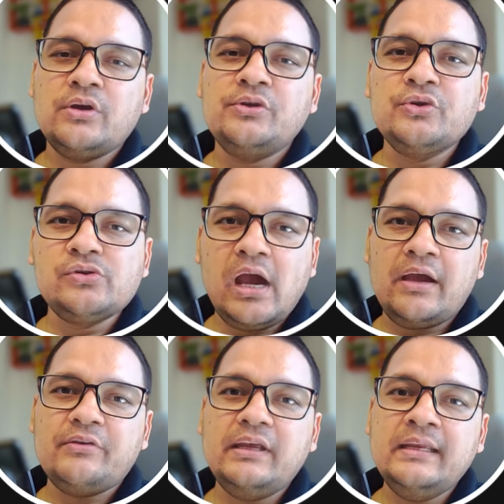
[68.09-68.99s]
you
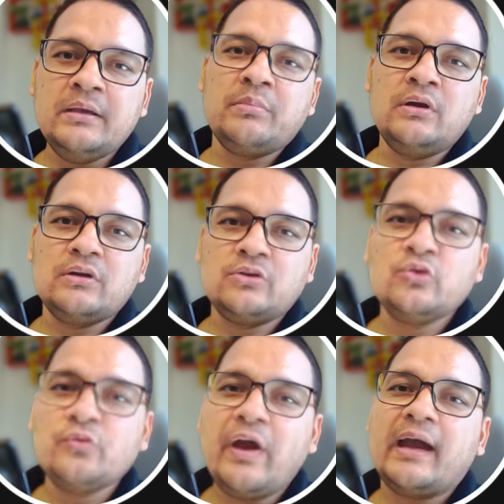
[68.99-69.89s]
have enabled
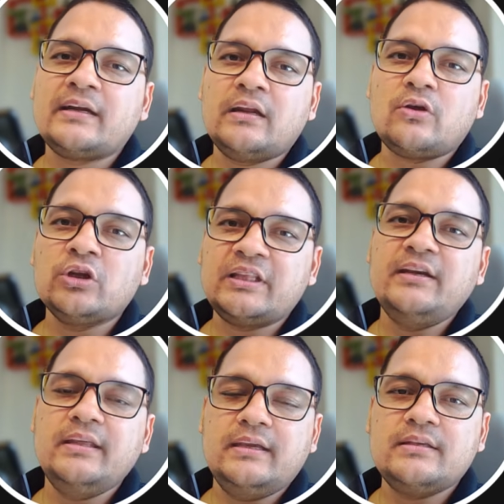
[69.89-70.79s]
two-factor
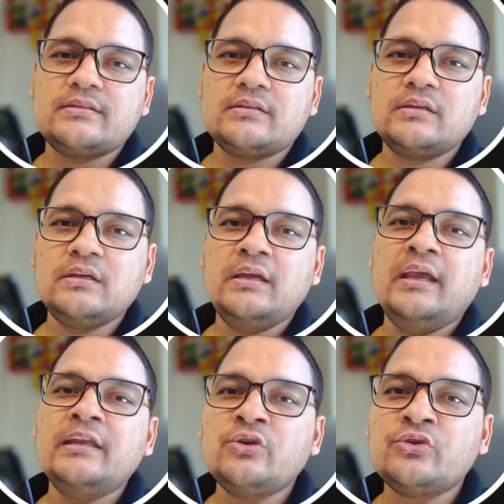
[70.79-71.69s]
authentication
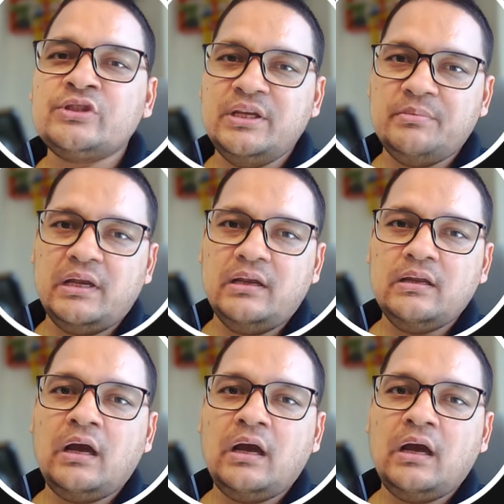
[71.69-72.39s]
in your Gmail.